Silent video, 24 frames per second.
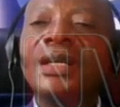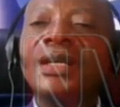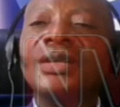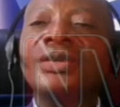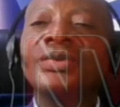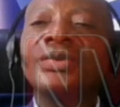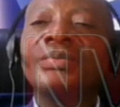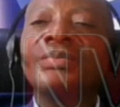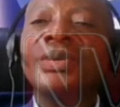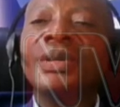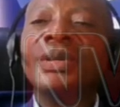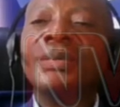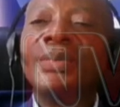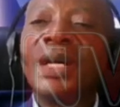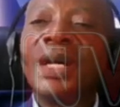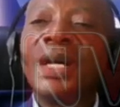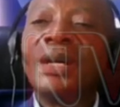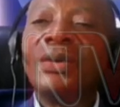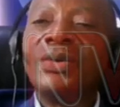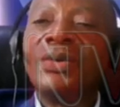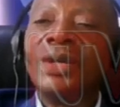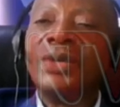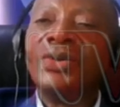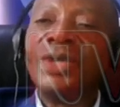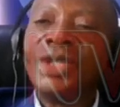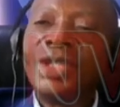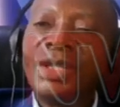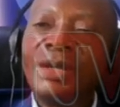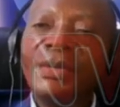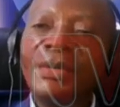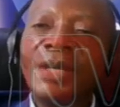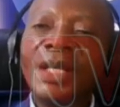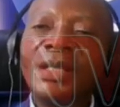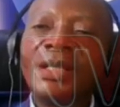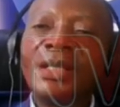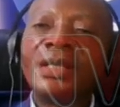You prepare your
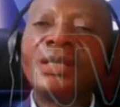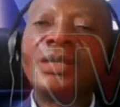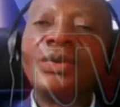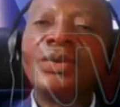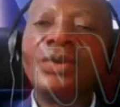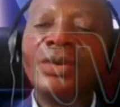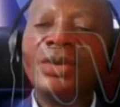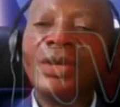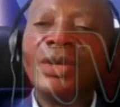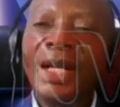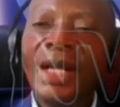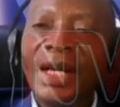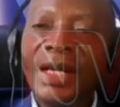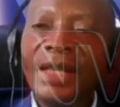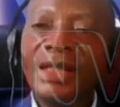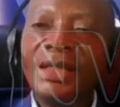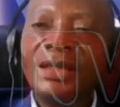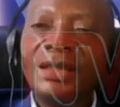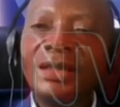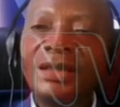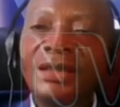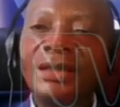document online,